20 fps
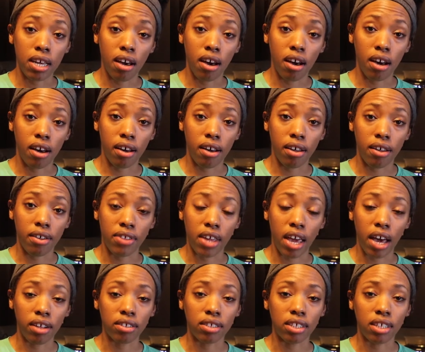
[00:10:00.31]
on the
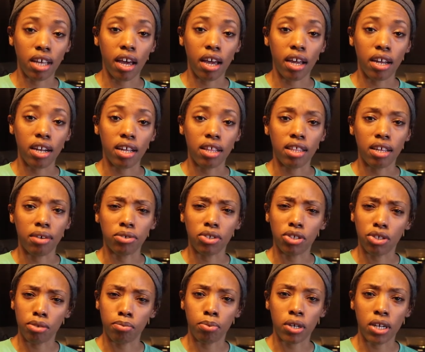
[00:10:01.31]
outside and they were
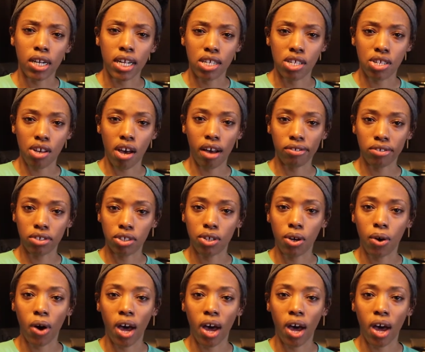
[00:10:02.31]
still pretty soft, so